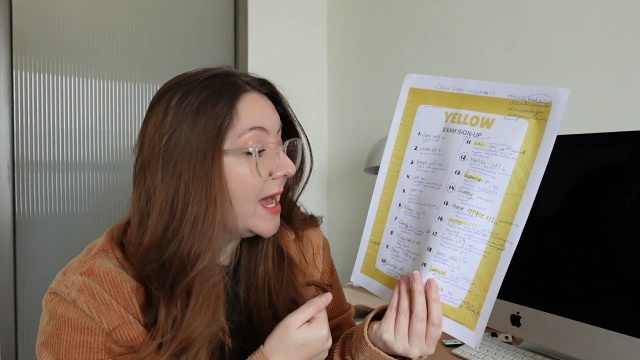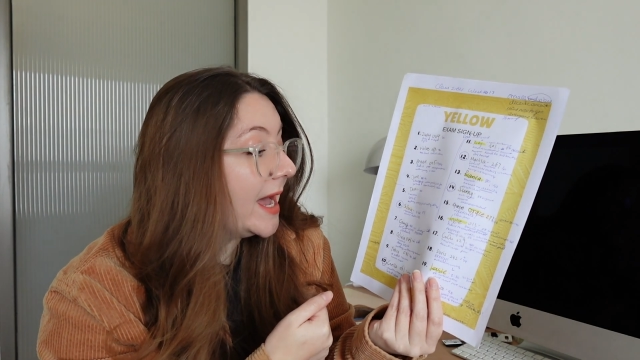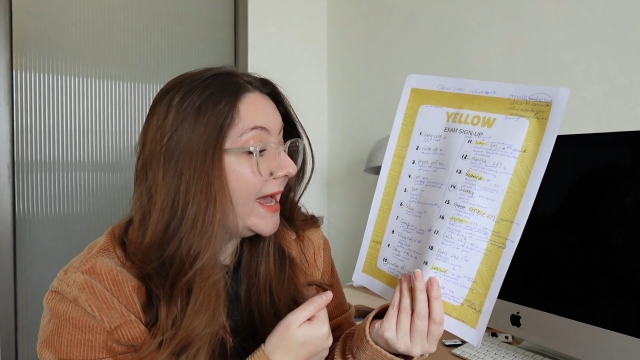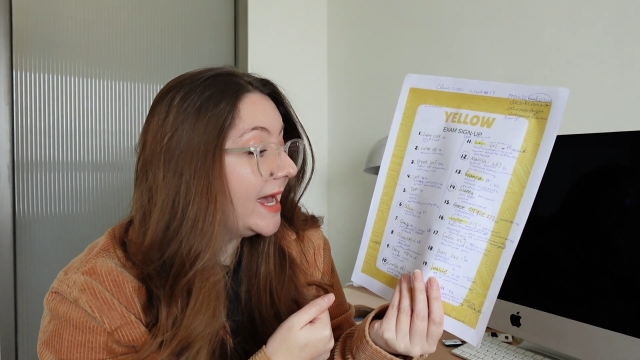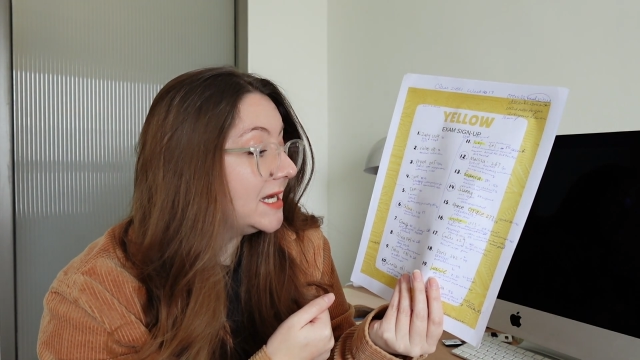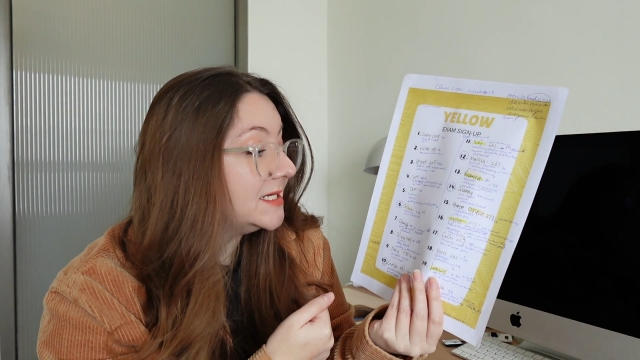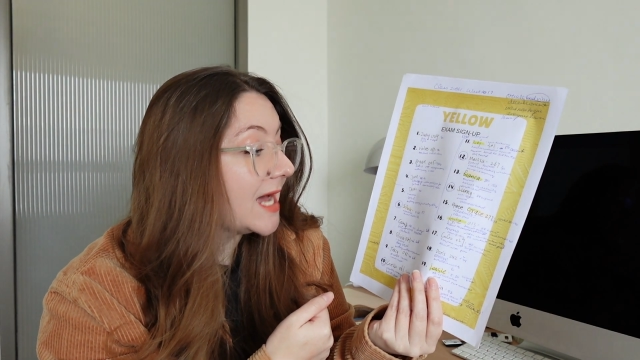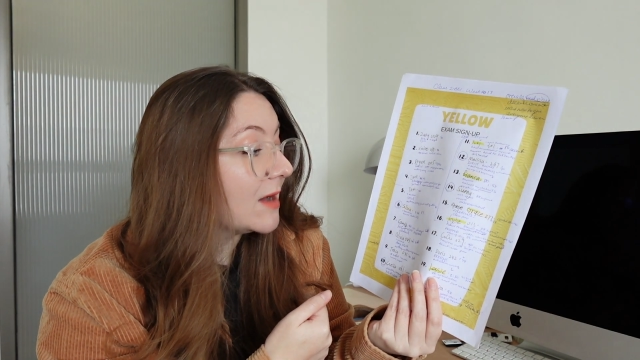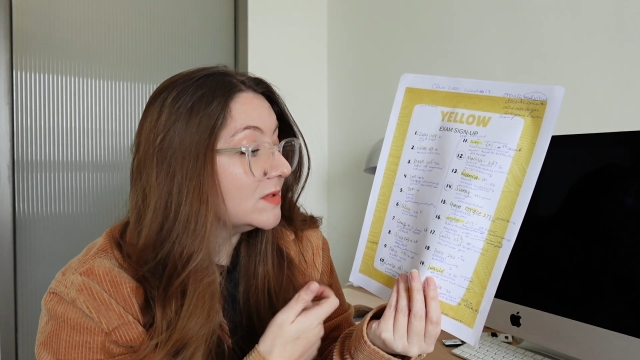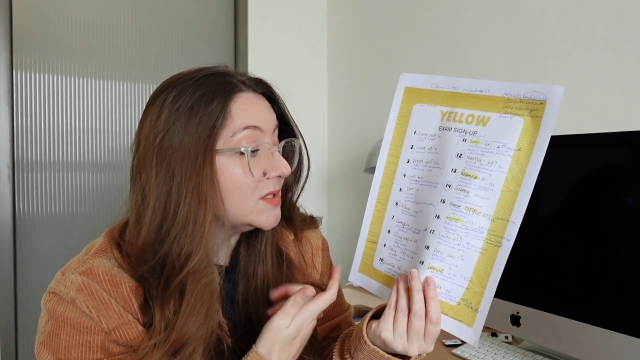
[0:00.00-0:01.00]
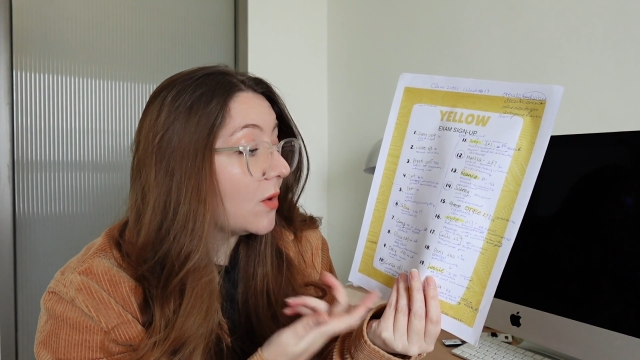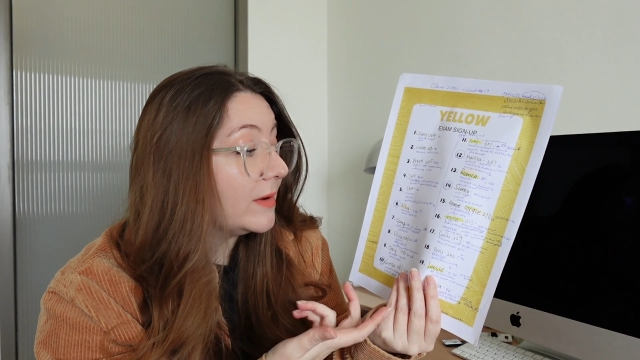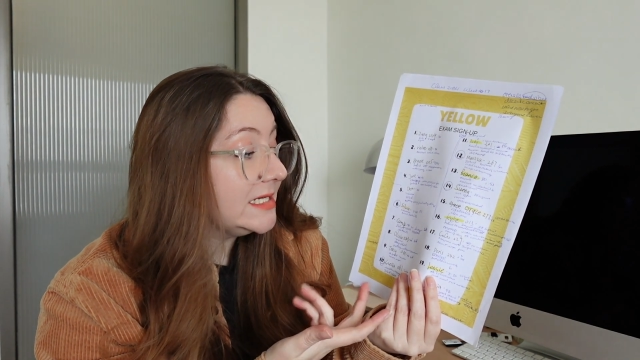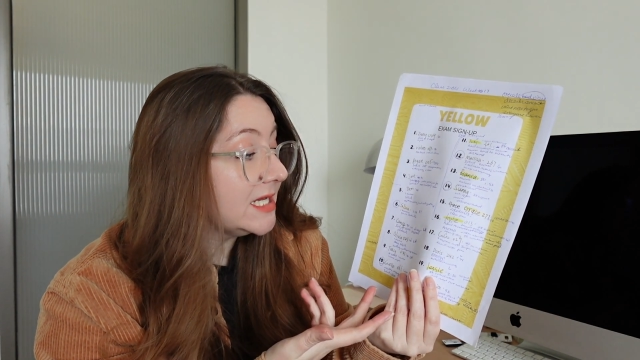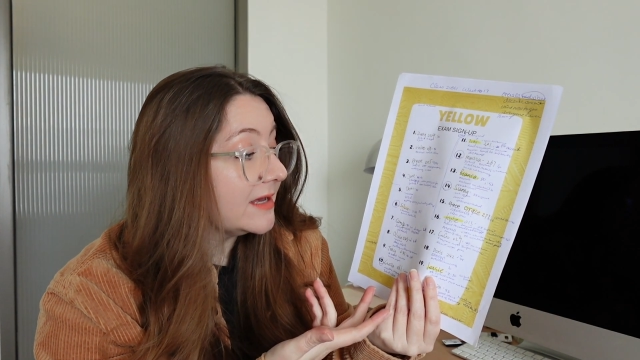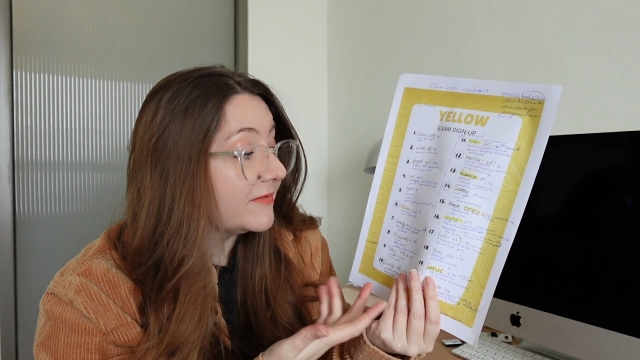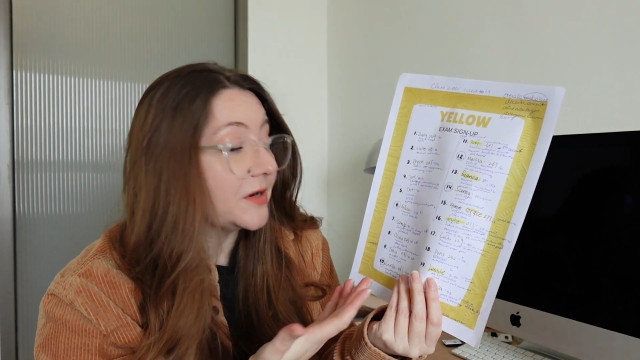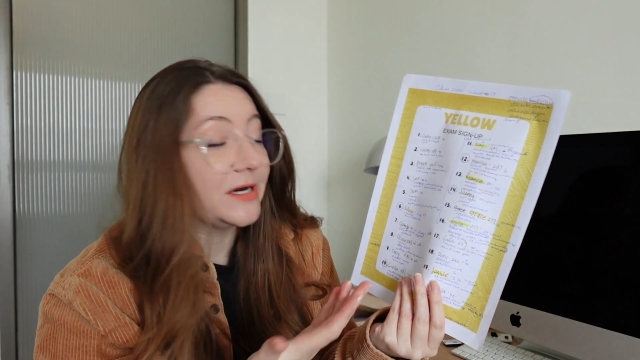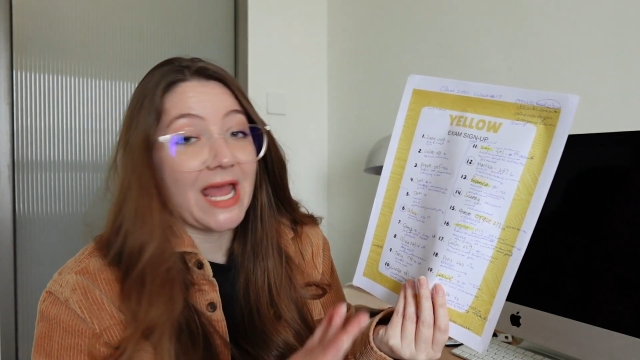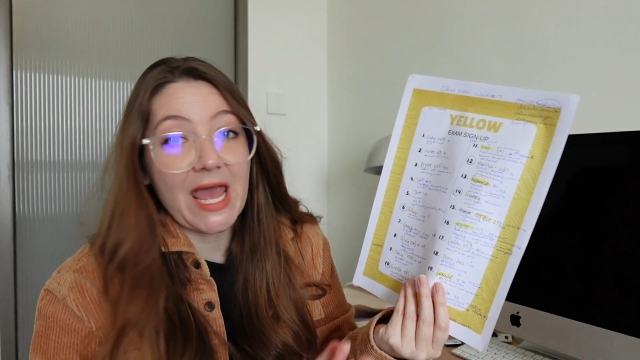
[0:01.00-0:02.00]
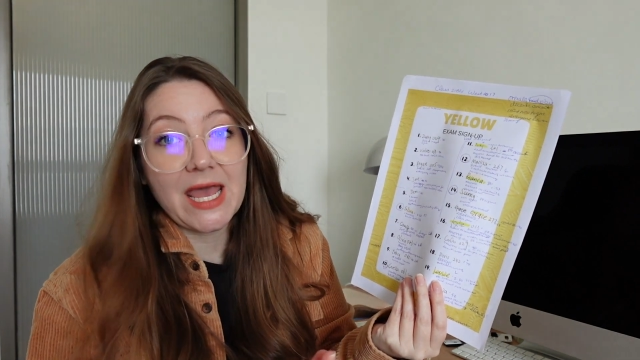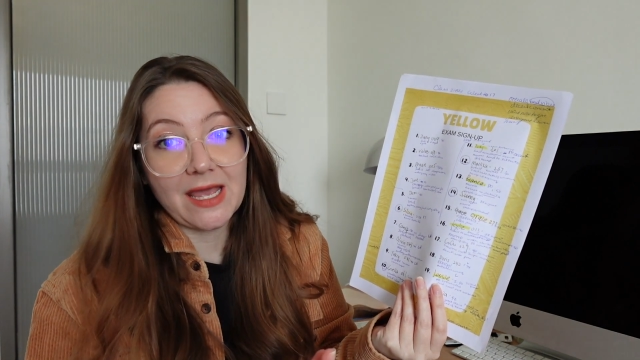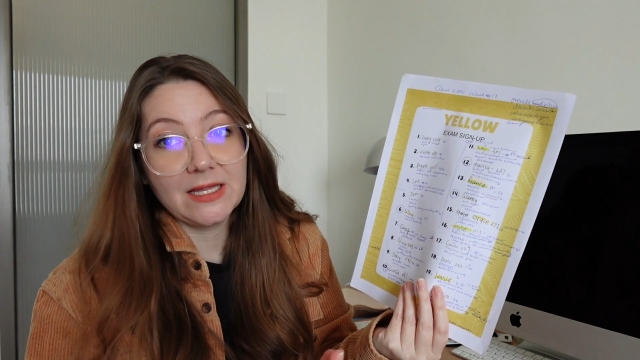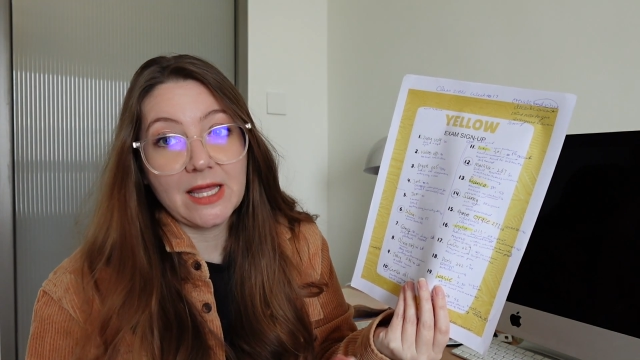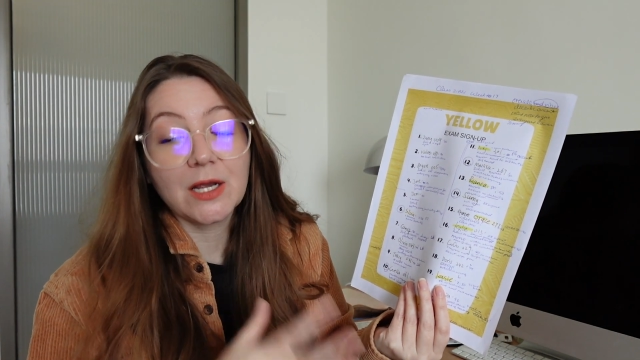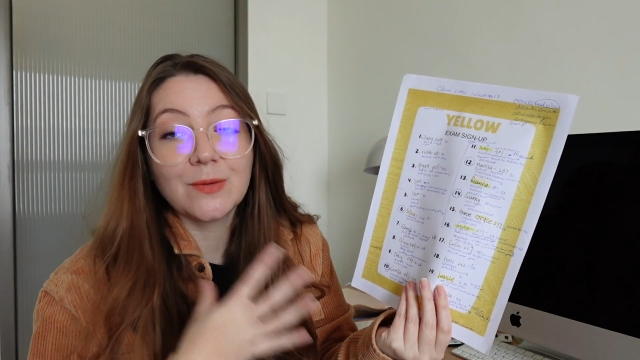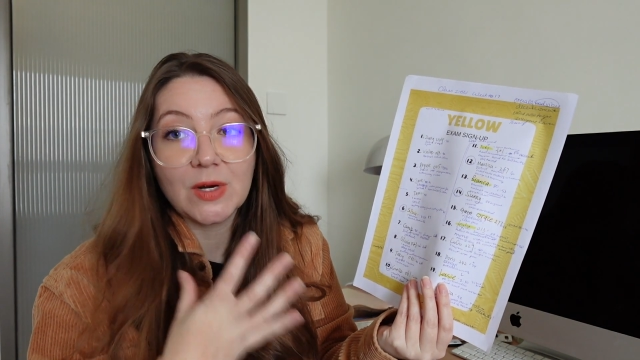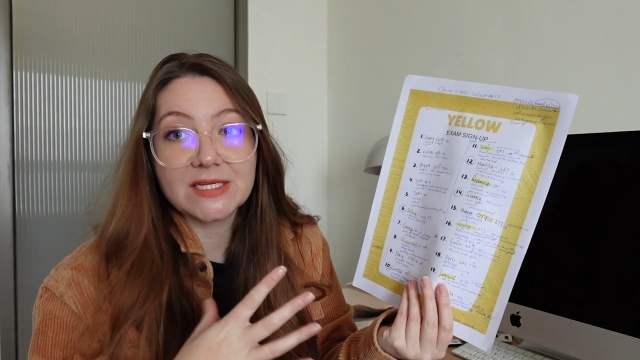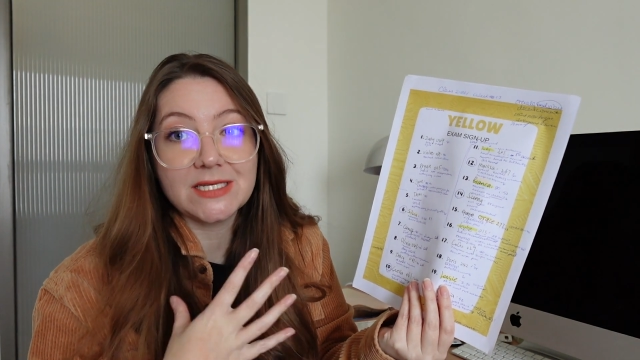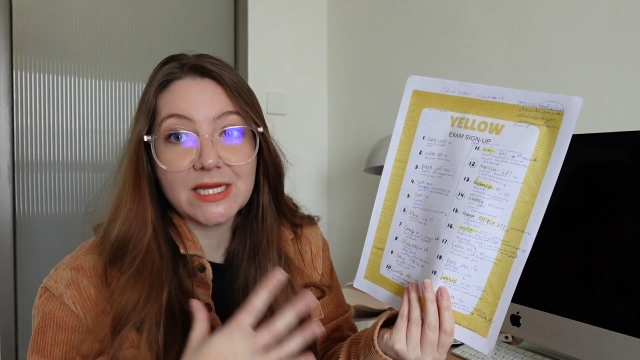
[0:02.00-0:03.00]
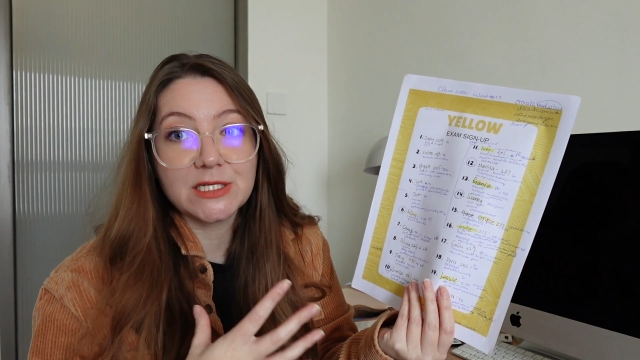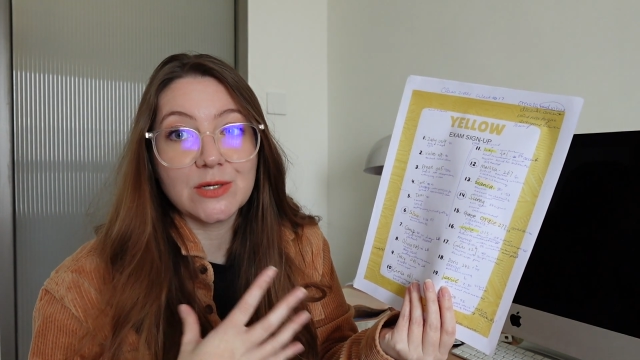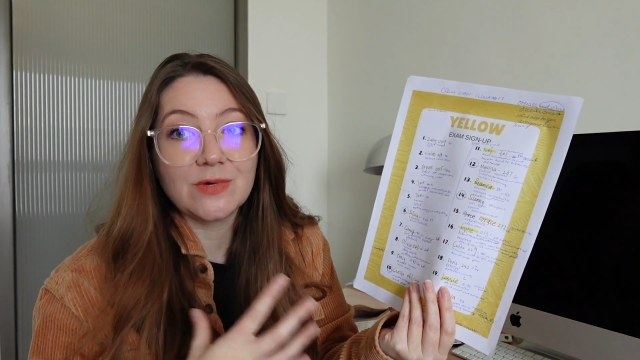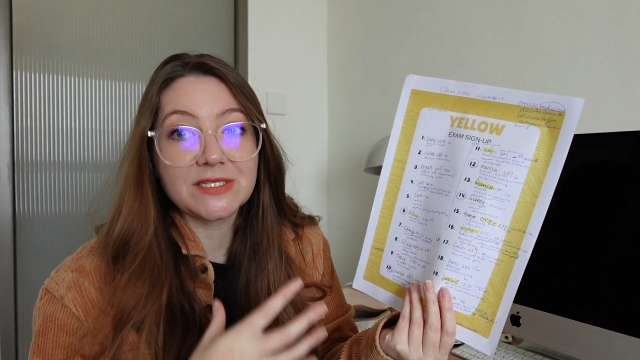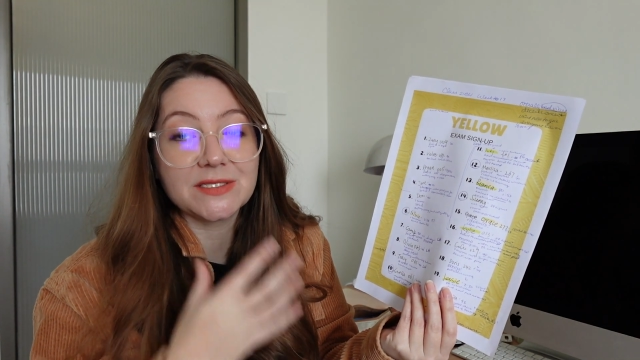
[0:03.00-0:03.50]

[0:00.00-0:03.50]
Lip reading: and I was going to give her an A. Like, her presentation was